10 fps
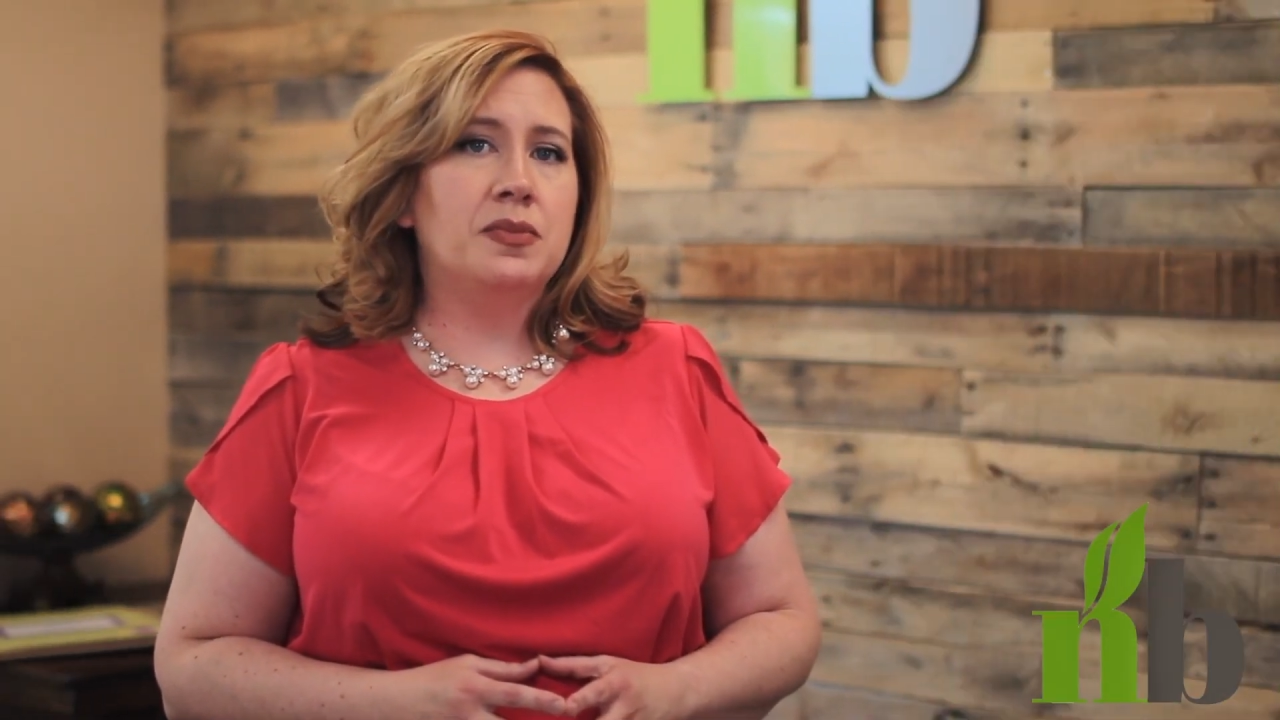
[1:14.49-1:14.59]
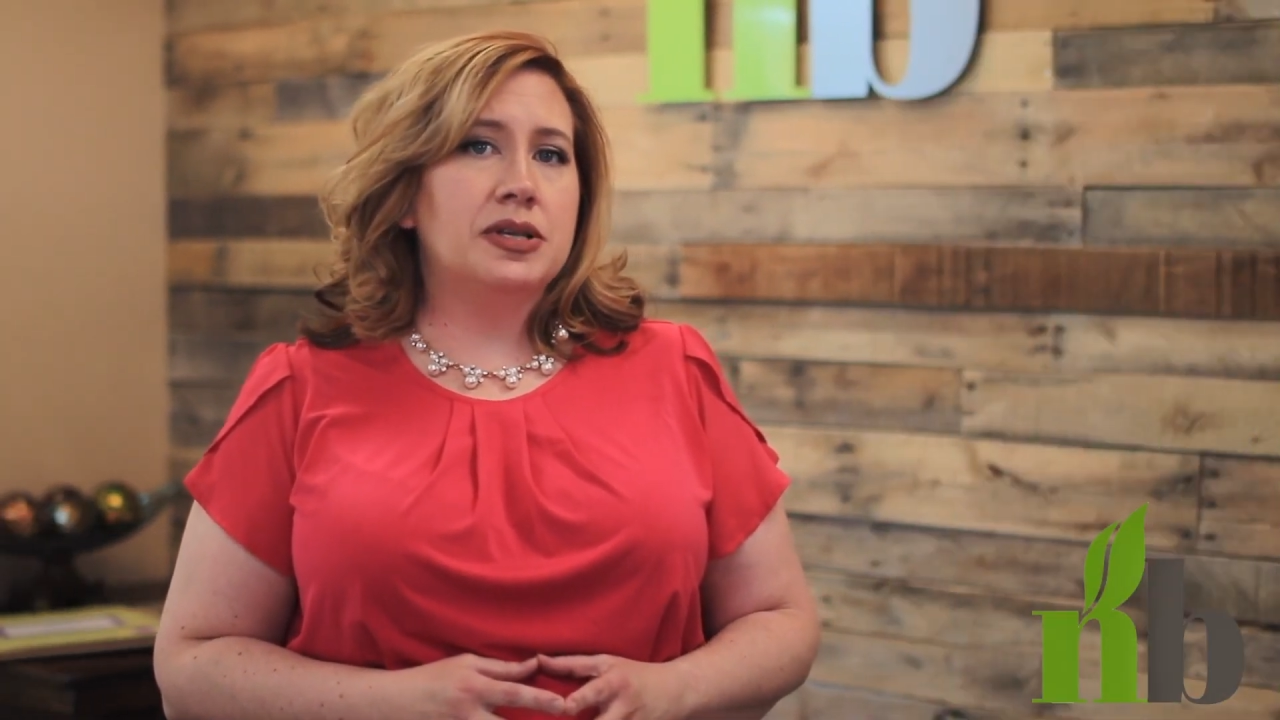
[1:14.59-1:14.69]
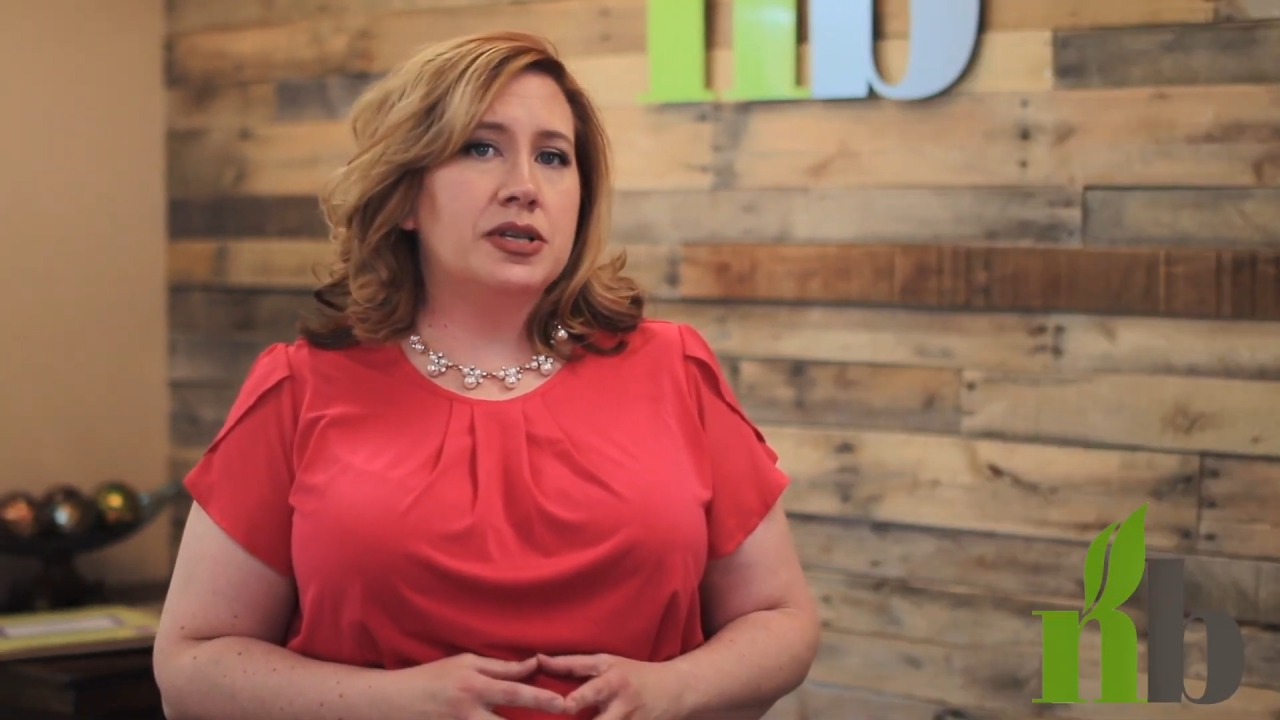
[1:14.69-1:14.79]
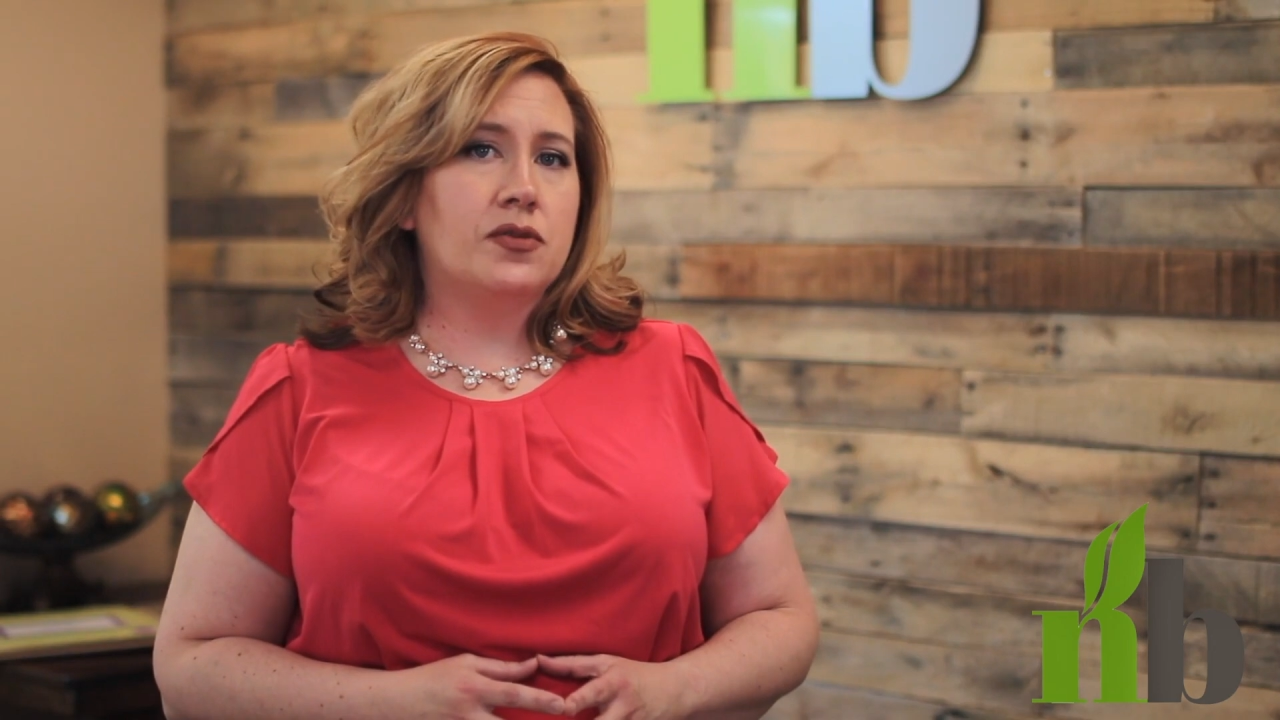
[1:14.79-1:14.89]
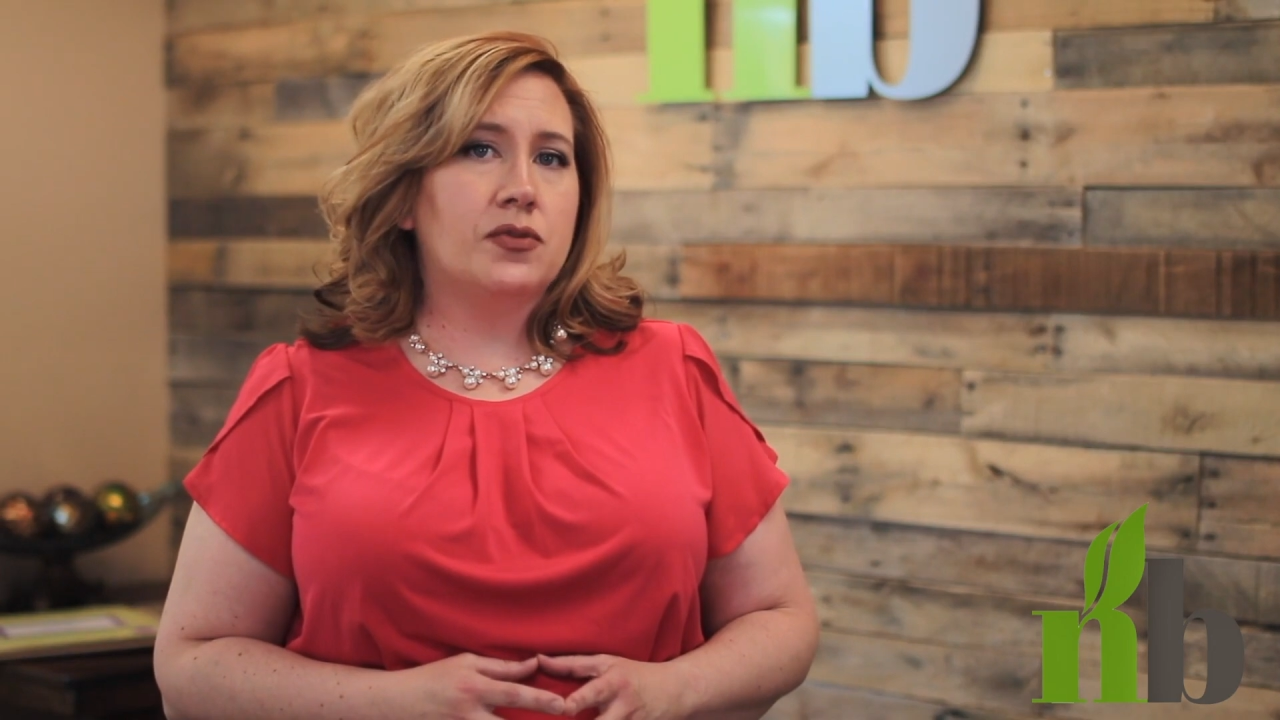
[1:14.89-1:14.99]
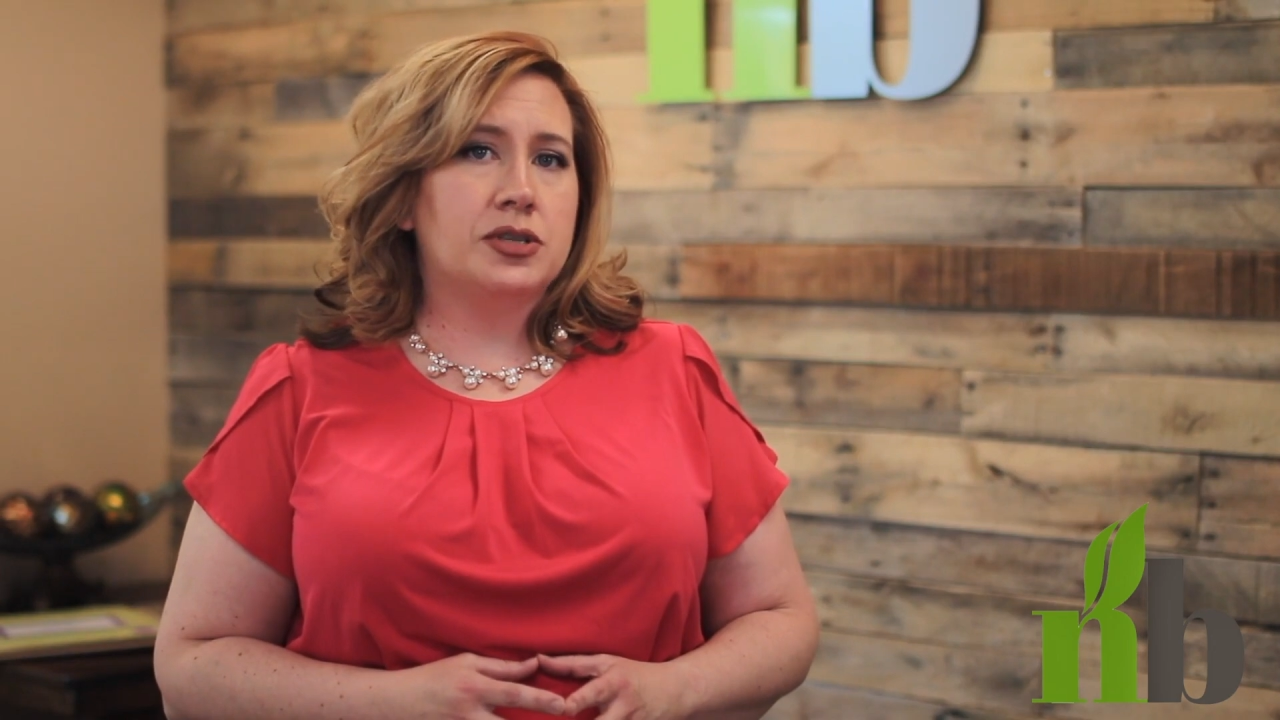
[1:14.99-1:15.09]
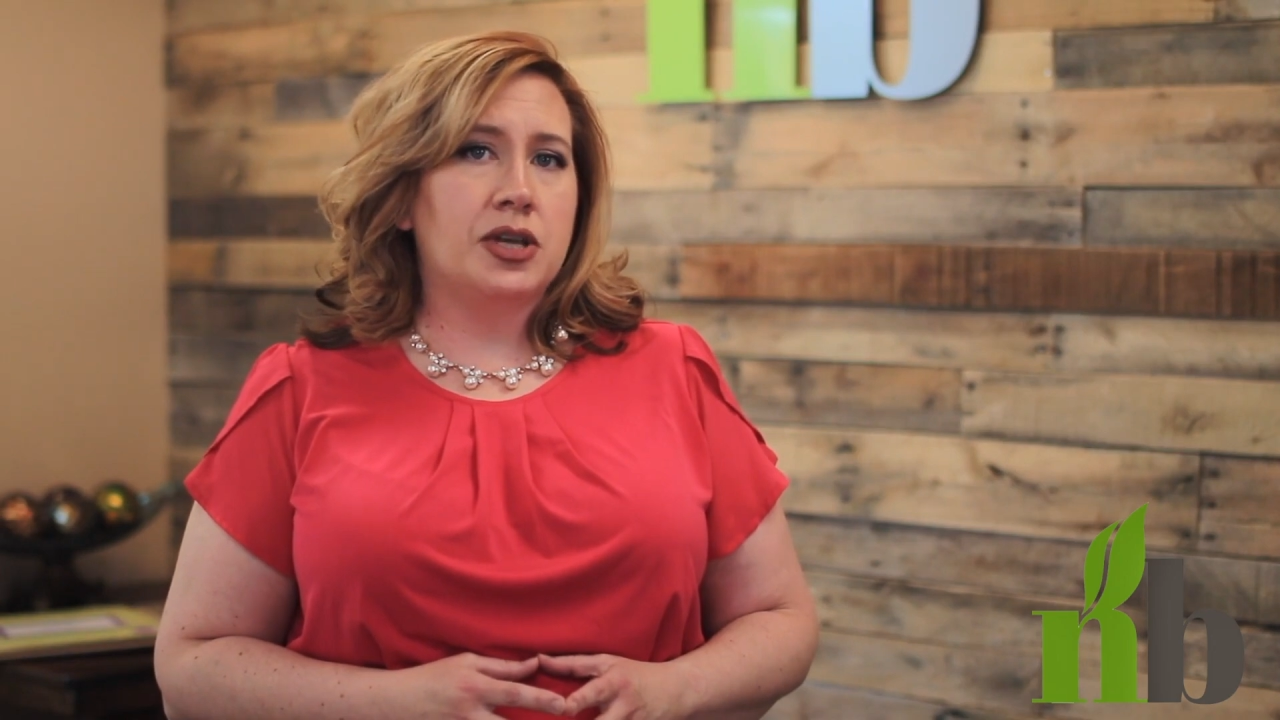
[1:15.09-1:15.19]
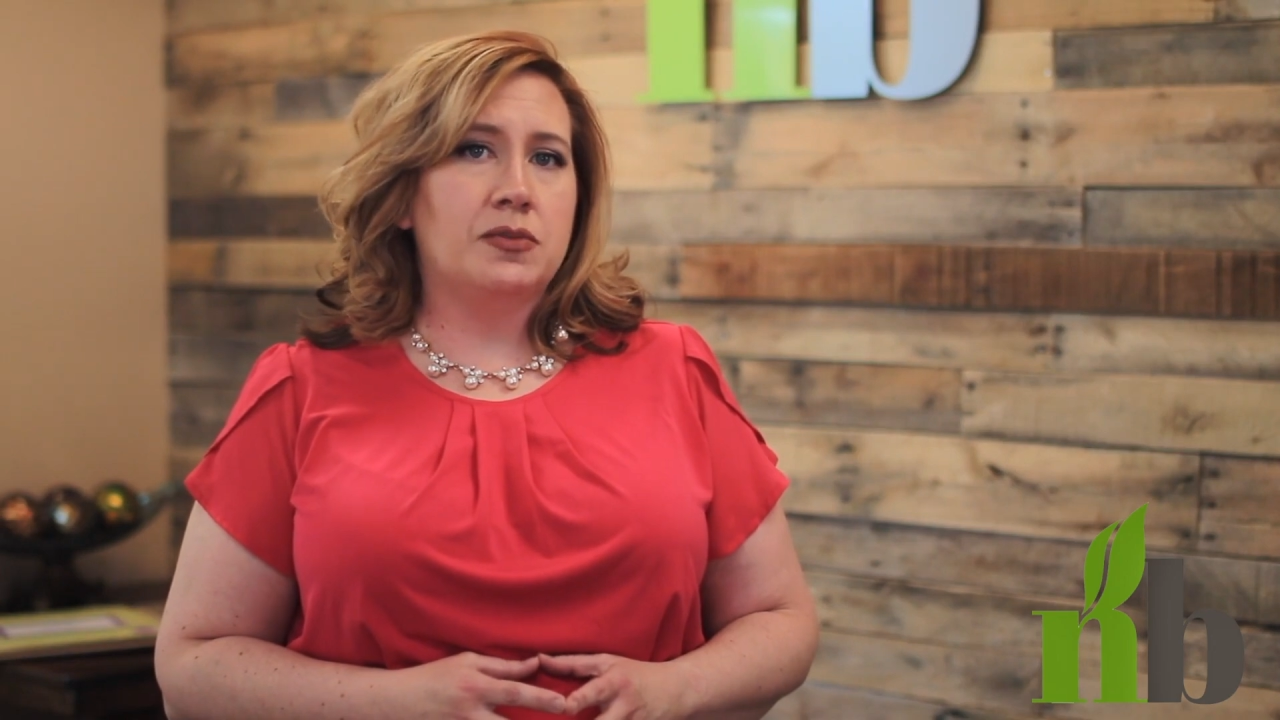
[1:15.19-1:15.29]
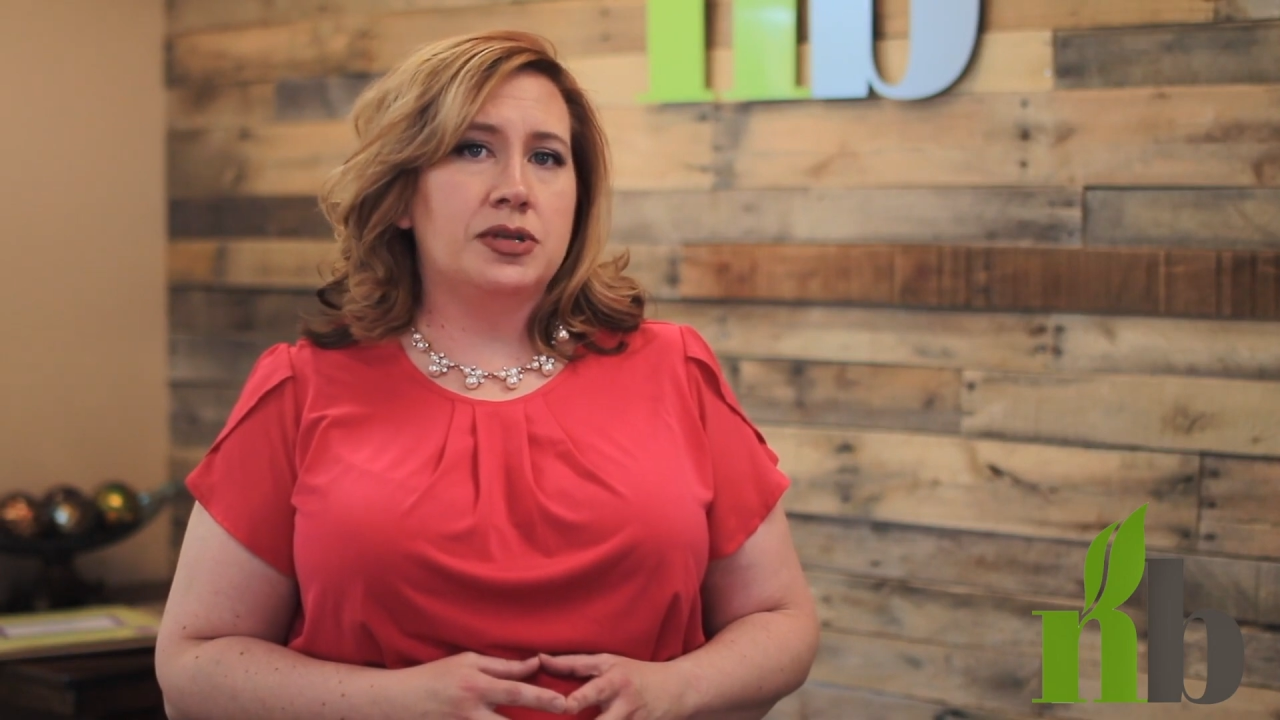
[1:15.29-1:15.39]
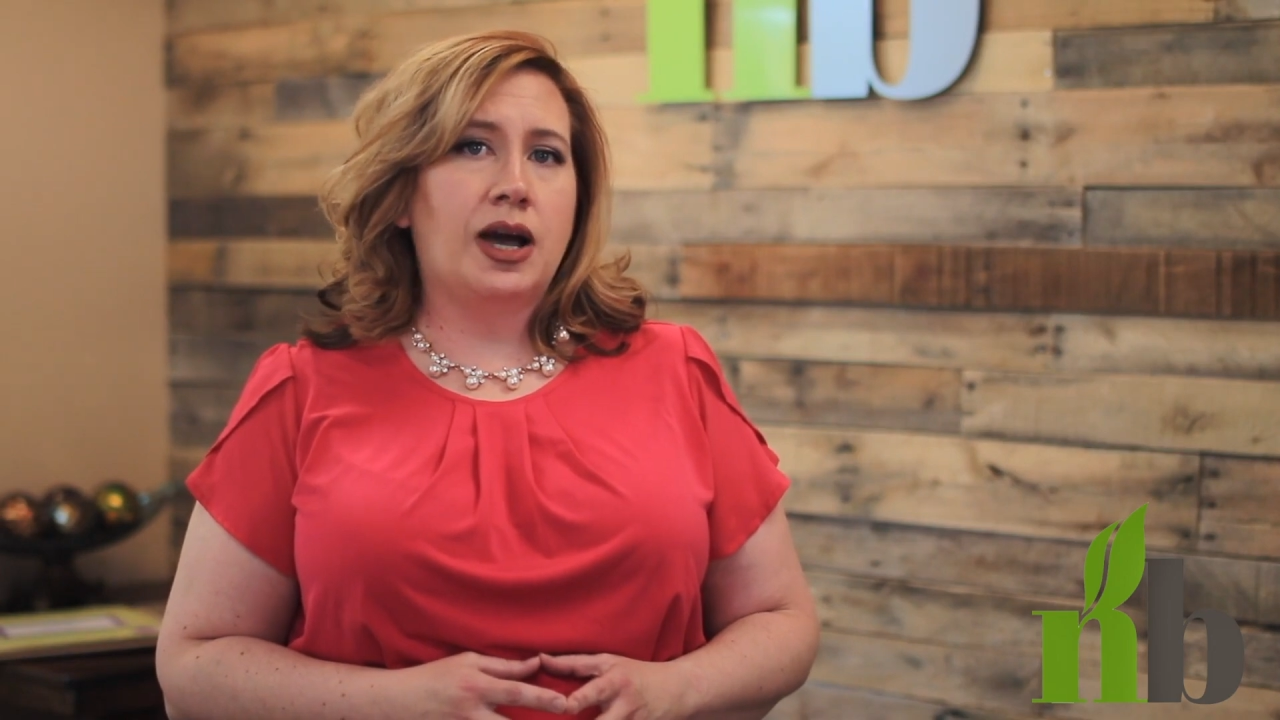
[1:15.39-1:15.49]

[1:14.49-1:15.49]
missing for some